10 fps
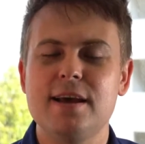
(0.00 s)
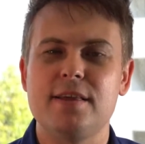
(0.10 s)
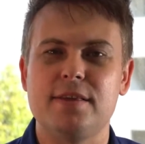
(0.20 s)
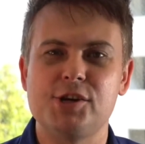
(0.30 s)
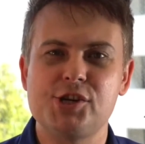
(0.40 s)

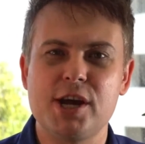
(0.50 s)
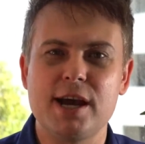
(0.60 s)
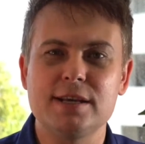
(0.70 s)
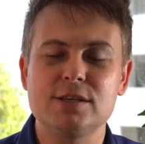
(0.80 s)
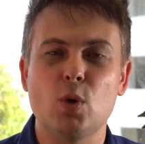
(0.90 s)
then the
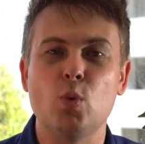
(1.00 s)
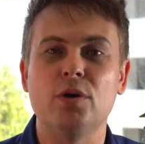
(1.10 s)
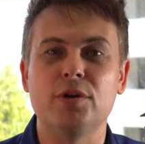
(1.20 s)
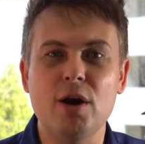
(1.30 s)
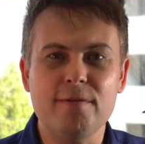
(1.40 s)
shares
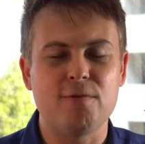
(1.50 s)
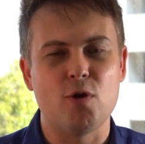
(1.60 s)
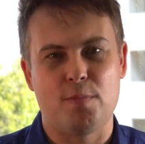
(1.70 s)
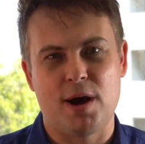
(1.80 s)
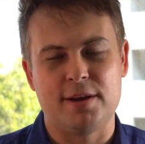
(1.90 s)
will not
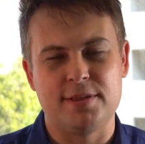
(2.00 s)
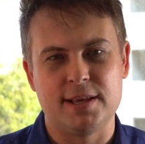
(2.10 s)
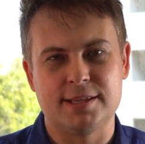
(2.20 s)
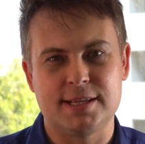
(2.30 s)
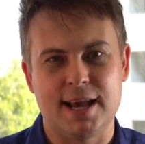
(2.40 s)
form part of the
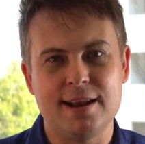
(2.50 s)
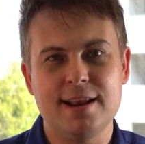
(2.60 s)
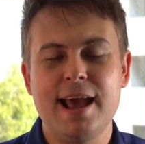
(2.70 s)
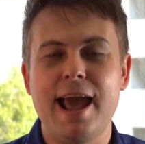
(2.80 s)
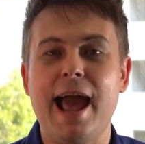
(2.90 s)
estate,
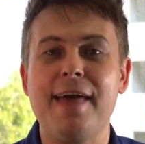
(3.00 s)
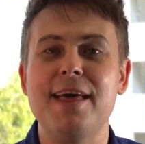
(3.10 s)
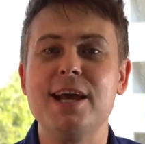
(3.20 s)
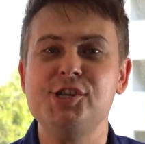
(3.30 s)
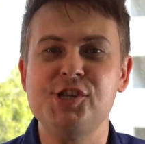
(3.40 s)
and
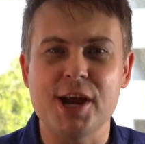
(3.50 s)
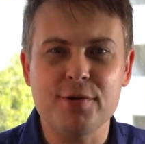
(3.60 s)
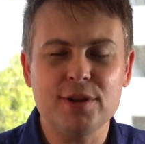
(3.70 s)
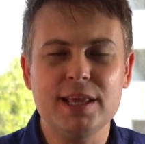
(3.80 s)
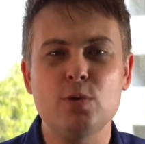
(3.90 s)
they
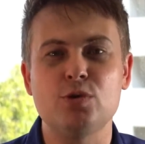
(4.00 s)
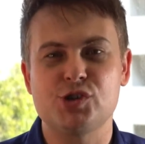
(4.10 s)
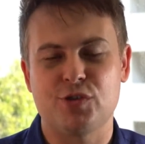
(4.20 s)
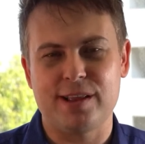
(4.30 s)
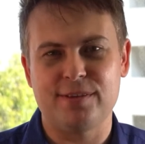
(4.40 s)
generally will
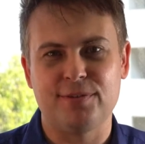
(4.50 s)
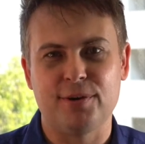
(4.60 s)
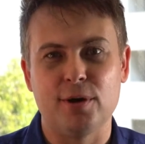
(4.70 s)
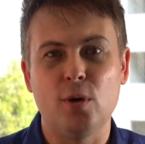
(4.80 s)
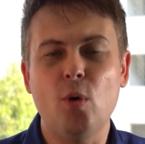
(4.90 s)

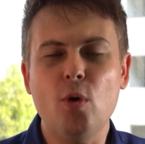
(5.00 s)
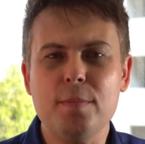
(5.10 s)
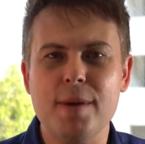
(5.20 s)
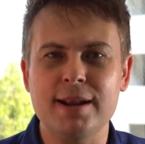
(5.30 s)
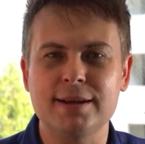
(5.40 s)
transfer
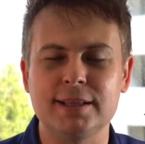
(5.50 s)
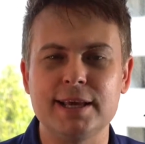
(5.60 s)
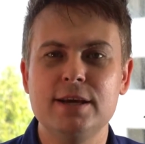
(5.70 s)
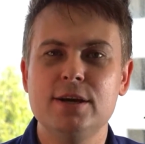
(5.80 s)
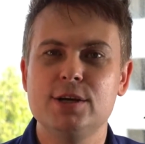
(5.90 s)

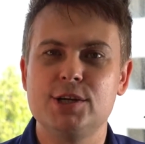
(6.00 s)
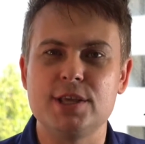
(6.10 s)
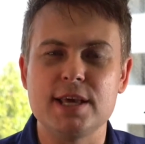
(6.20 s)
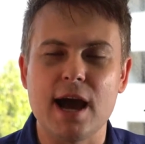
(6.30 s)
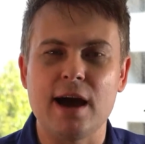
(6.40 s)
automatically to
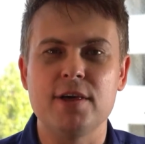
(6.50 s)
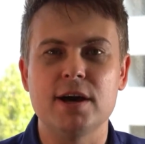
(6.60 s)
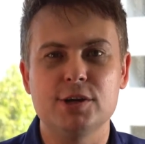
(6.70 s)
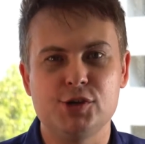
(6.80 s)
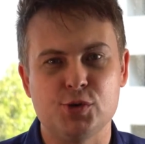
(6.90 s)
the other
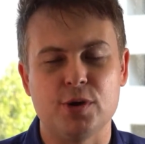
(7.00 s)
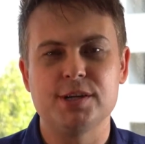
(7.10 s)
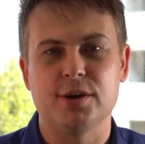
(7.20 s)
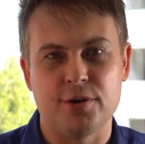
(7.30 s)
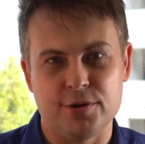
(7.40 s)

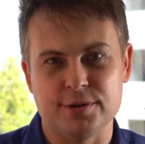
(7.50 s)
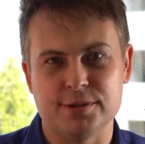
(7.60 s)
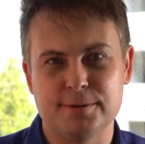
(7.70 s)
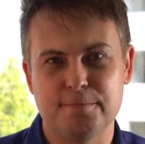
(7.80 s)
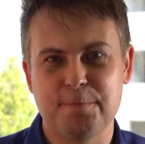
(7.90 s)
joint
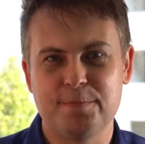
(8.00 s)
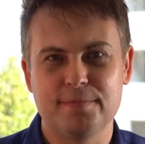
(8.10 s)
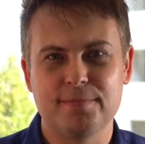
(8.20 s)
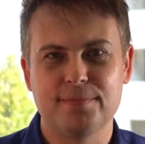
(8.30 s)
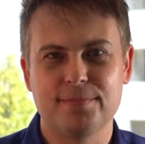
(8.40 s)
owners.
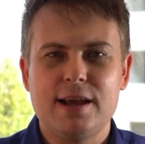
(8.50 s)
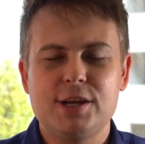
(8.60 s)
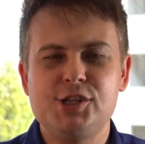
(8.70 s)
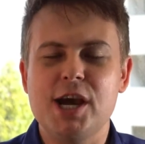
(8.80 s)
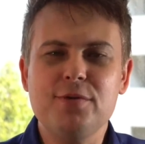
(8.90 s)

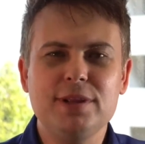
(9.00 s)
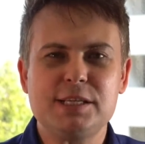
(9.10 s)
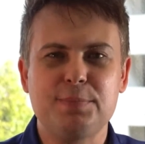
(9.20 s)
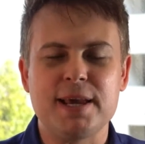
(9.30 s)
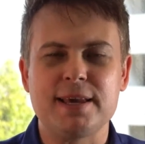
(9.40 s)
Generally
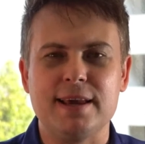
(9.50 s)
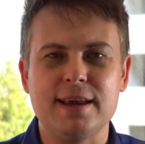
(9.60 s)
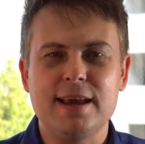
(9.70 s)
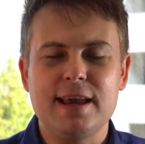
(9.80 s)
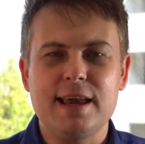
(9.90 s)
speaking,
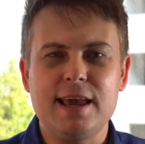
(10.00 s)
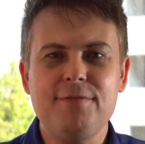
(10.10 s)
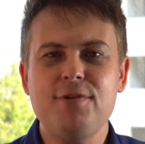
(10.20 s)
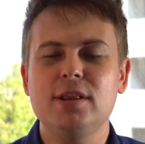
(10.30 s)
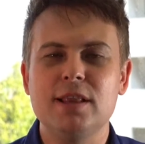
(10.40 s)

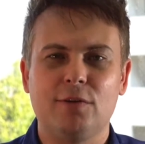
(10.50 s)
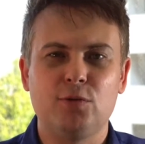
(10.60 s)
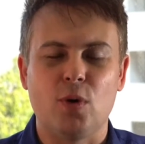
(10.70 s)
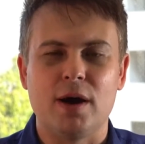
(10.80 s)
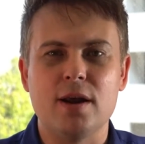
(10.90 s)
if your loved
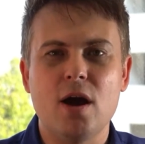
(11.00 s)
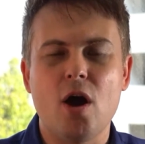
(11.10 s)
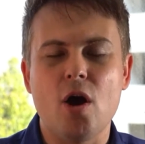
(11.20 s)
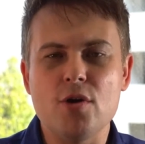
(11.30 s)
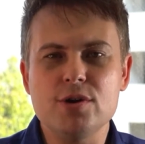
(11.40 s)
one
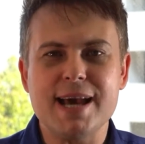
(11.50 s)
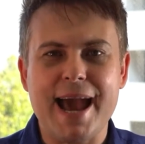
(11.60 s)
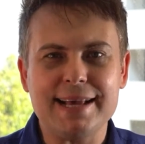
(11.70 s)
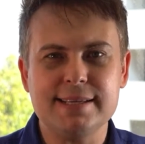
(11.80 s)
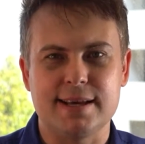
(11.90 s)
owned
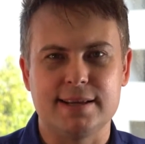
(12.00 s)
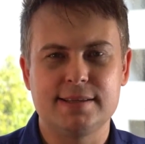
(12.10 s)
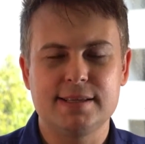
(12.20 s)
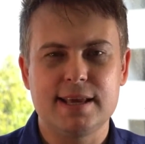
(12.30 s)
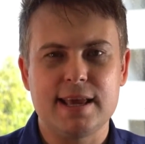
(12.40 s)

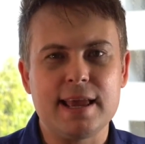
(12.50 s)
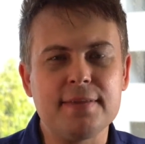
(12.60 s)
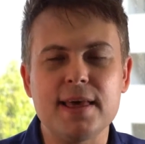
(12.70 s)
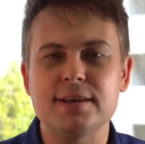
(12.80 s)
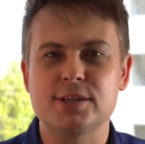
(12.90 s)
assets in
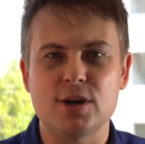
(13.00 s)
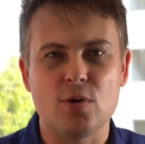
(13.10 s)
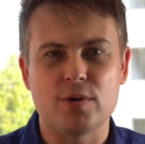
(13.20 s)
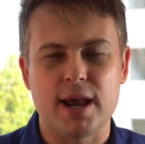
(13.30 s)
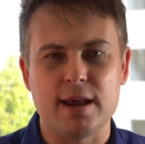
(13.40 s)
their
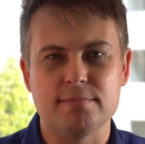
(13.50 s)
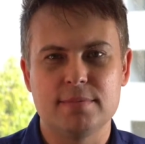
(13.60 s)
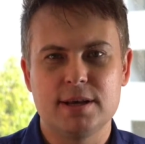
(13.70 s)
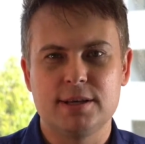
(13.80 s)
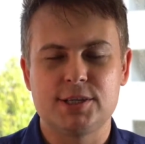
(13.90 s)
sole name,
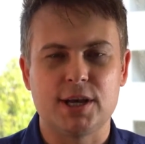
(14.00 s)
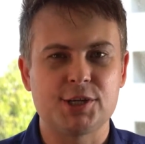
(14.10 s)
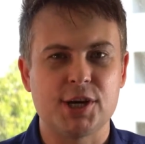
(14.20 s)
such